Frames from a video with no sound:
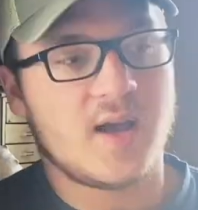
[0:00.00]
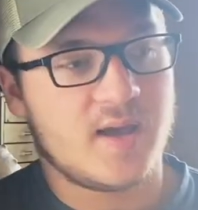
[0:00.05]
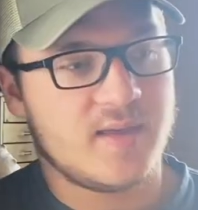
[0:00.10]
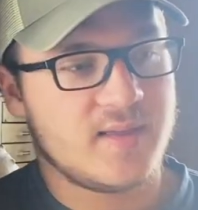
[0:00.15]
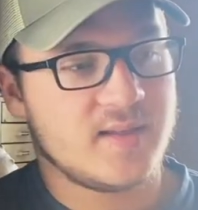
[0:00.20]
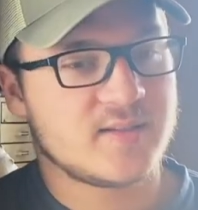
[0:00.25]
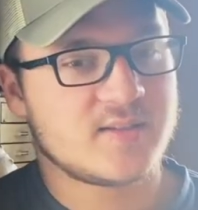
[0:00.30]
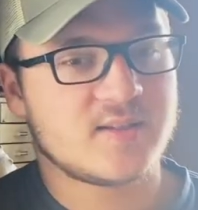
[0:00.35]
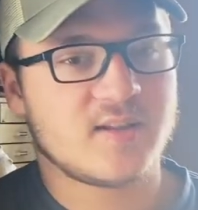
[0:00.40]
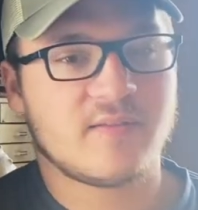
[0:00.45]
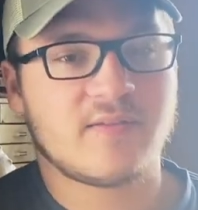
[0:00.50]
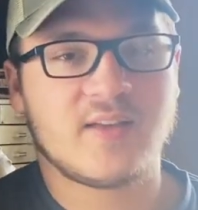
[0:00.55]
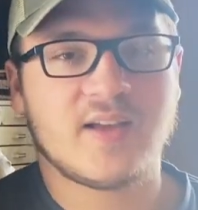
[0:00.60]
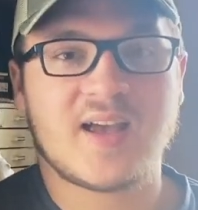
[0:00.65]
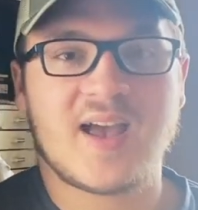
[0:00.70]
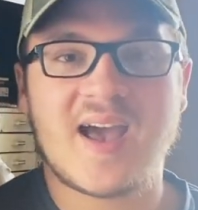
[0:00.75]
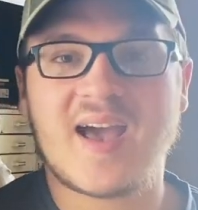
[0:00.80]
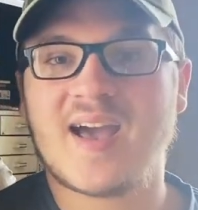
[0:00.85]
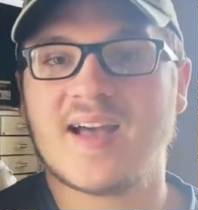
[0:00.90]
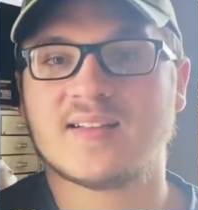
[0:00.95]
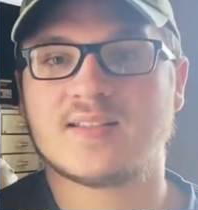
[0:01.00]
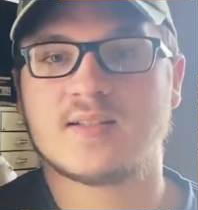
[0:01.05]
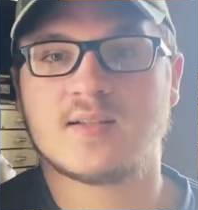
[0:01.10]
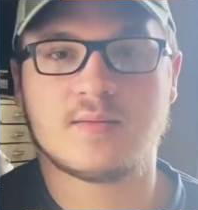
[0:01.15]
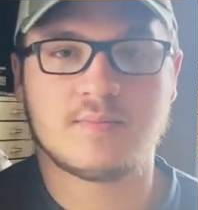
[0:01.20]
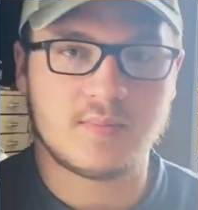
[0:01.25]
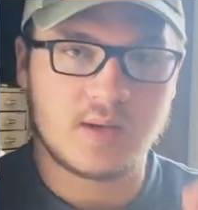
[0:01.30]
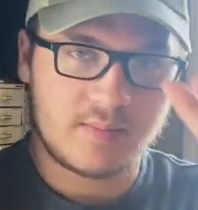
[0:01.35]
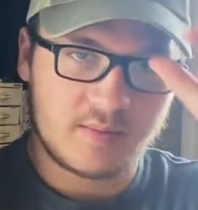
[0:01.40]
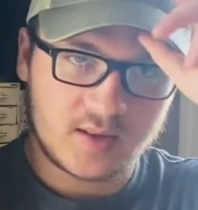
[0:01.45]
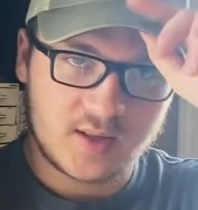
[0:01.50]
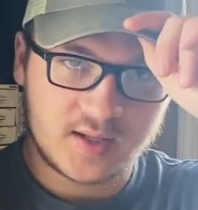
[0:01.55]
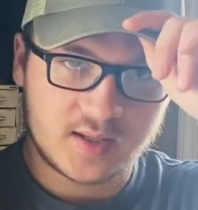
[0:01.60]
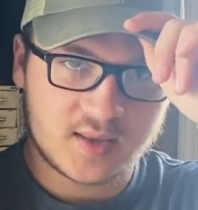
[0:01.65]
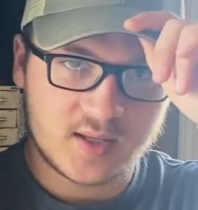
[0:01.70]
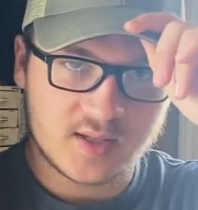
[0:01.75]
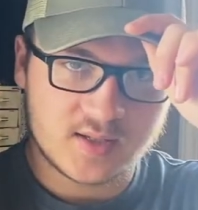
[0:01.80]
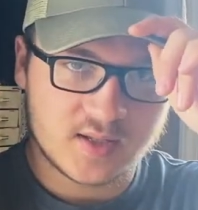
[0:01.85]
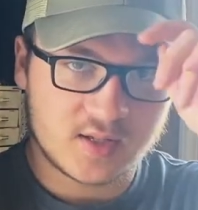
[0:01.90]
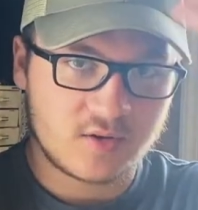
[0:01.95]
And then stuff like hats, maybe like
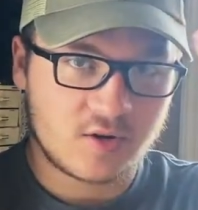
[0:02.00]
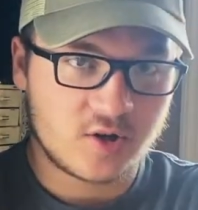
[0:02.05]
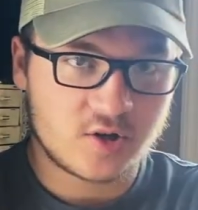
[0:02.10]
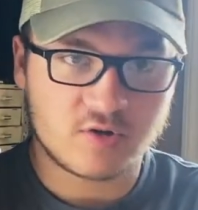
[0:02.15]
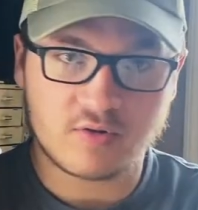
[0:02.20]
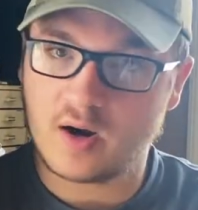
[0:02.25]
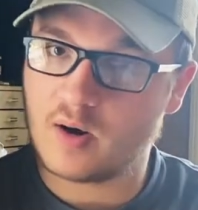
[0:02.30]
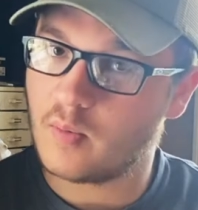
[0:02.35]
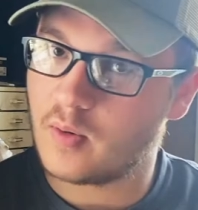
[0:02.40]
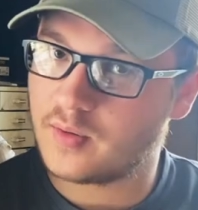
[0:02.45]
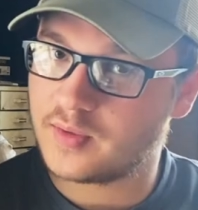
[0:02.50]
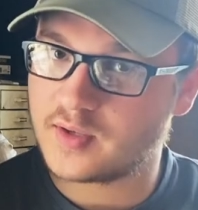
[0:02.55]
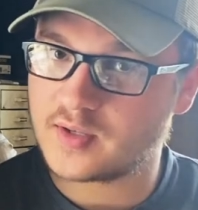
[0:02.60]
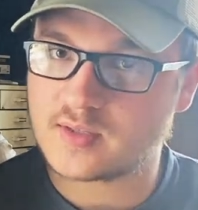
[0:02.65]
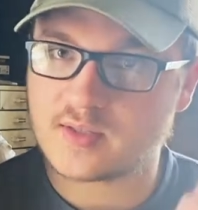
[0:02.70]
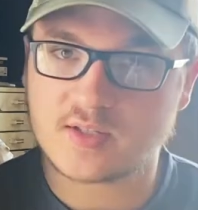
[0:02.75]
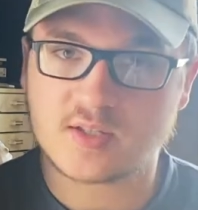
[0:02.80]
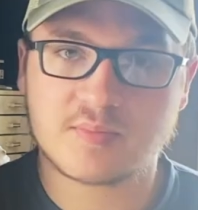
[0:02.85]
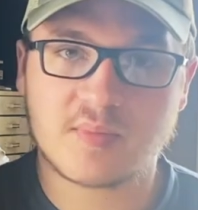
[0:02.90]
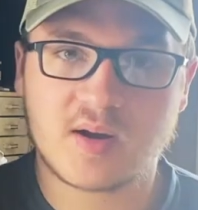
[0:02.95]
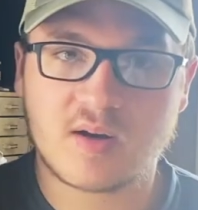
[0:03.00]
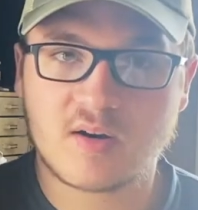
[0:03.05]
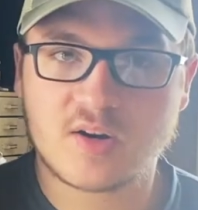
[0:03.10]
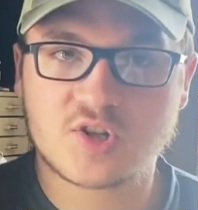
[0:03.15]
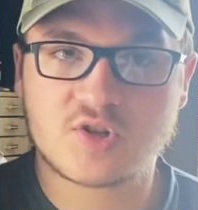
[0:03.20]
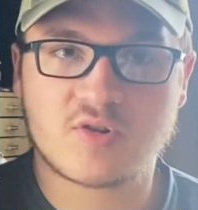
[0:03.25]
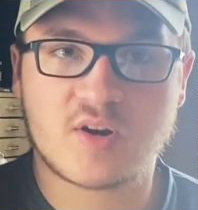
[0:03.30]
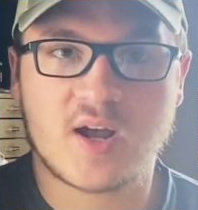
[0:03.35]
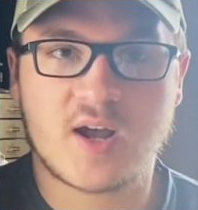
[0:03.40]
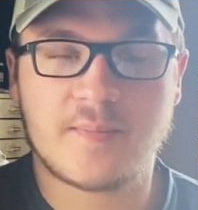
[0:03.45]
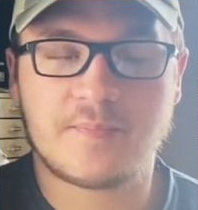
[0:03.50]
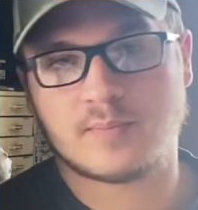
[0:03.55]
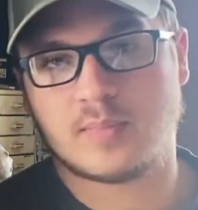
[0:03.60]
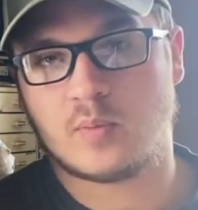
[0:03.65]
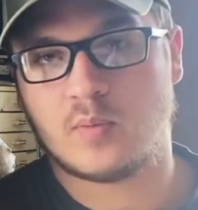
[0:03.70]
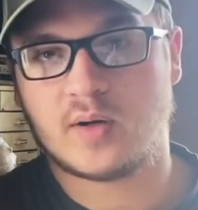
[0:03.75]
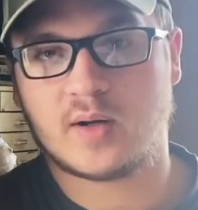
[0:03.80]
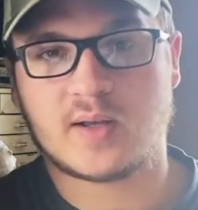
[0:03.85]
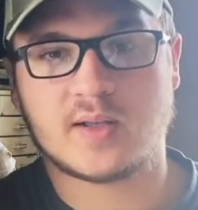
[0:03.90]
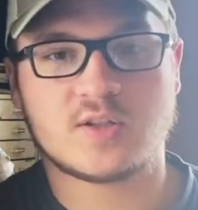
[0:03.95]
this in archery. I wear this, this is my archery hat. But
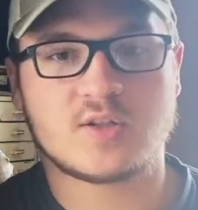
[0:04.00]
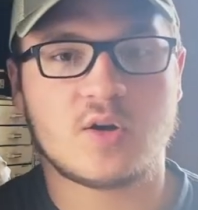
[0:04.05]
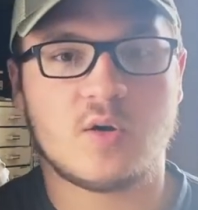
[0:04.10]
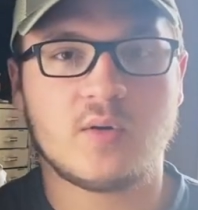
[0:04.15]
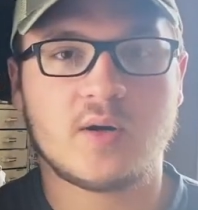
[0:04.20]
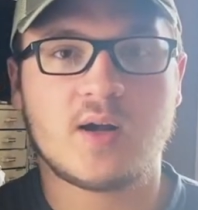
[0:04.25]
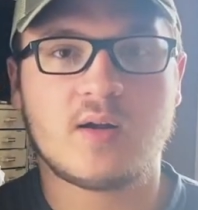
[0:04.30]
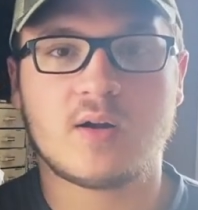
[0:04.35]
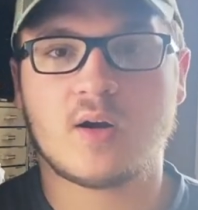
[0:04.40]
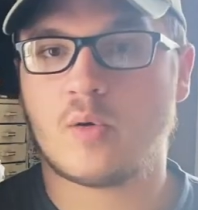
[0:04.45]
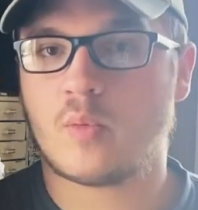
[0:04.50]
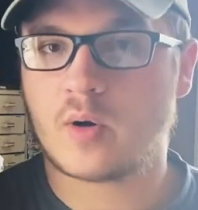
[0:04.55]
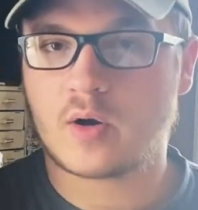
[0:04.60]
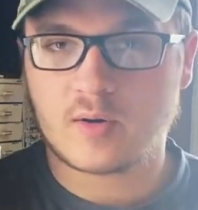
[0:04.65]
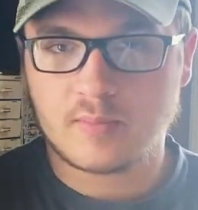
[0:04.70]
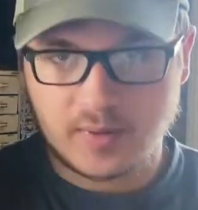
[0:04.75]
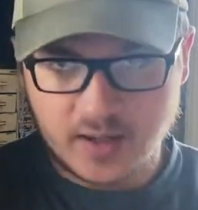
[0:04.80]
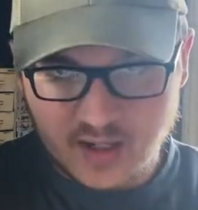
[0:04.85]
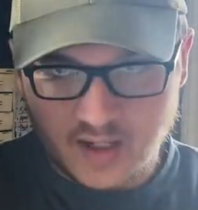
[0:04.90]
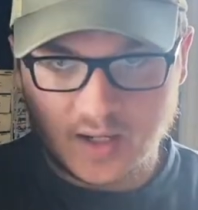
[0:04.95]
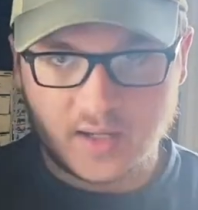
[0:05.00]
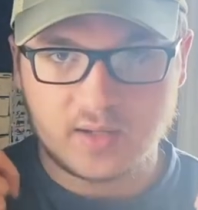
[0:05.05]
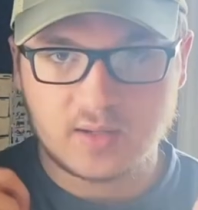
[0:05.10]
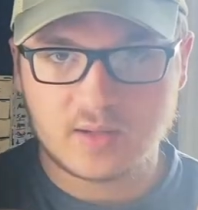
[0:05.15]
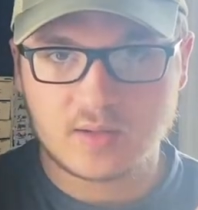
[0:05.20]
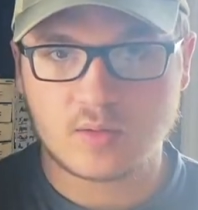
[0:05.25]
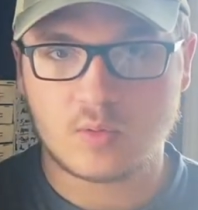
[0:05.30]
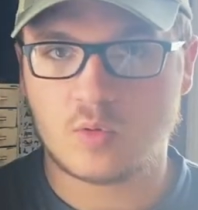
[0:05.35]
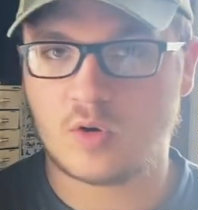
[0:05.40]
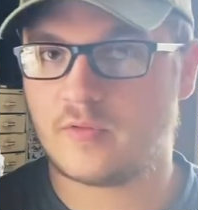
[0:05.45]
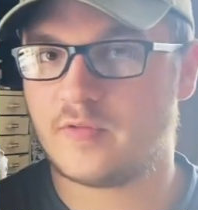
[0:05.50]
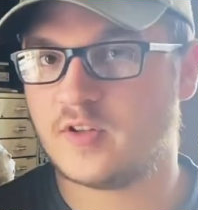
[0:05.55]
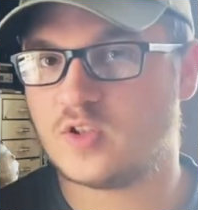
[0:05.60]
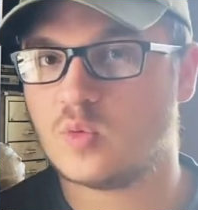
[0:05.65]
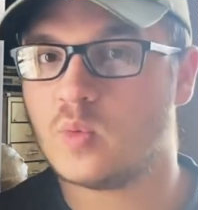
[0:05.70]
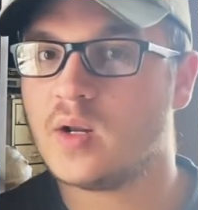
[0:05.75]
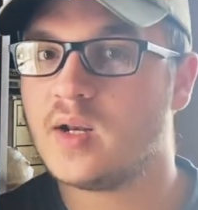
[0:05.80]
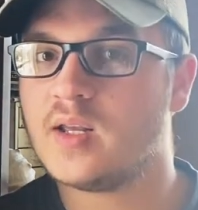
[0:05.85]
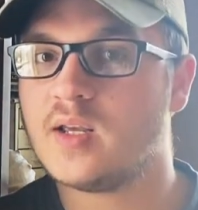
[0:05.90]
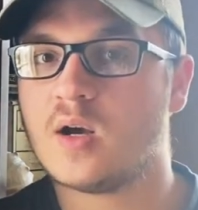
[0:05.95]
when it gets cold out, I'll wear a beanie. Or if it's
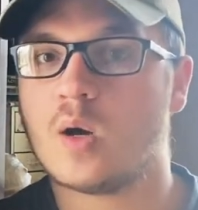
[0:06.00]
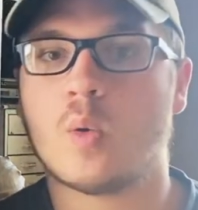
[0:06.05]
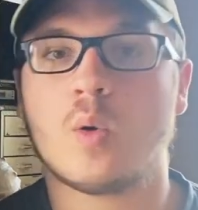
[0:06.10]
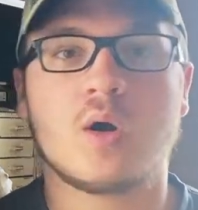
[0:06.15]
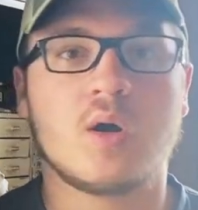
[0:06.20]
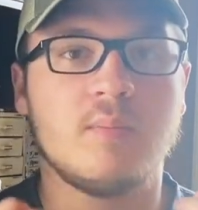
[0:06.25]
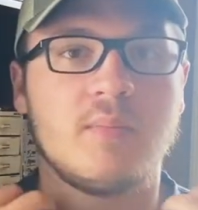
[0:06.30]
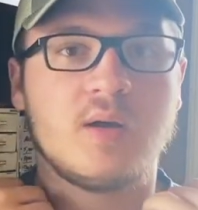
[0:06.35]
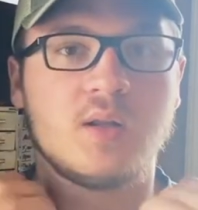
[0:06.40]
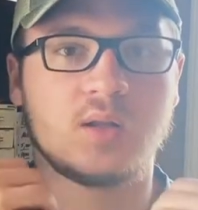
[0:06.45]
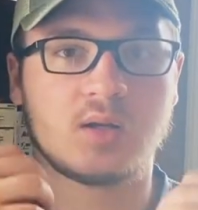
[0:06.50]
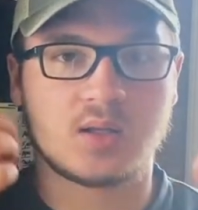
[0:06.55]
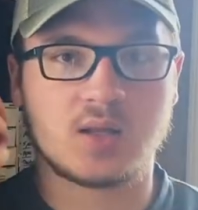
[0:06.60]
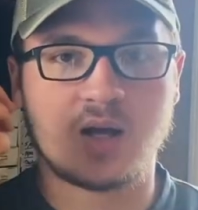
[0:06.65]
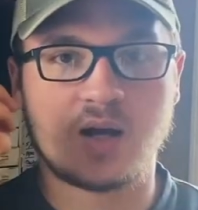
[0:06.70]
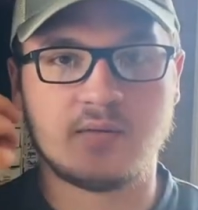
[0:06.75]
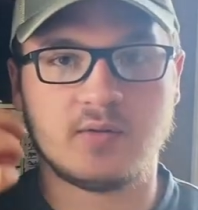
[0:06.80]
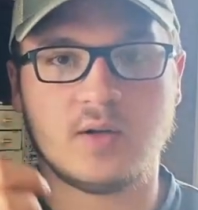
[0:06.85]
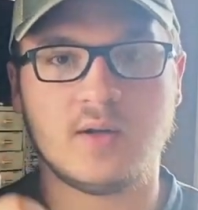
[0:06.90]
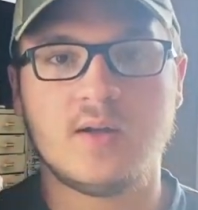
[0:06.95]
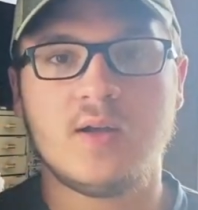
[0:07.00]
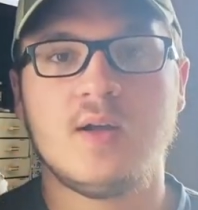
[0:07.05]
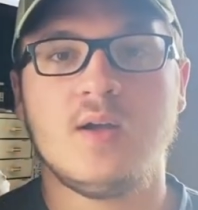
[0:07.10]
windy, I'll wear a balaclava.